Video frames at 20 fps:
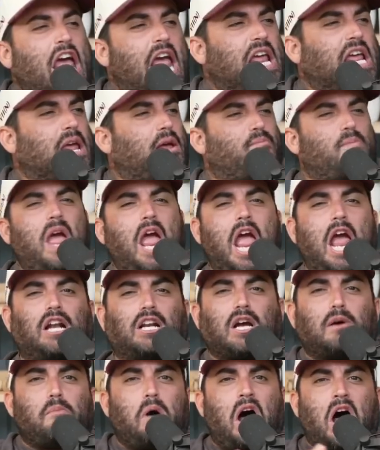Take it,
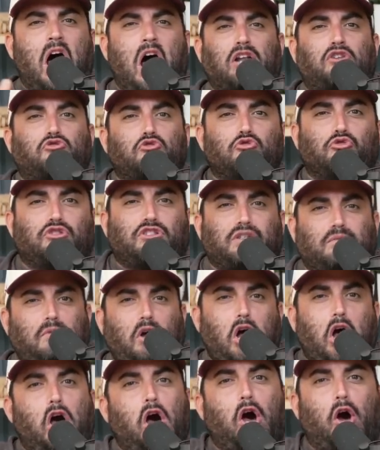man. Come on. Do some
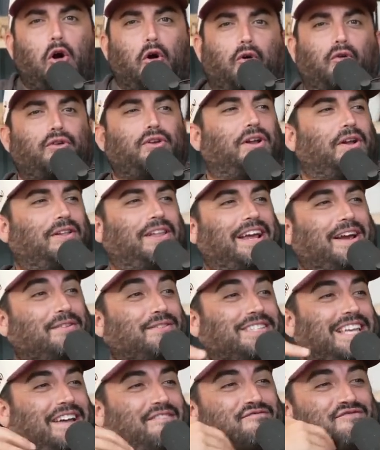O. You know, like, it
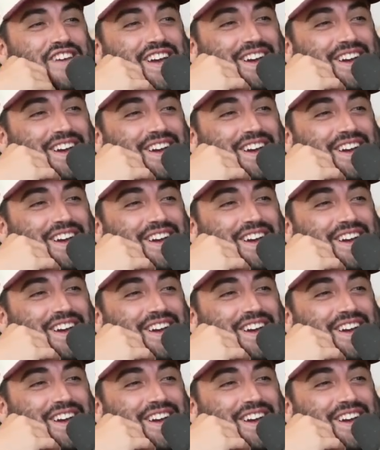was like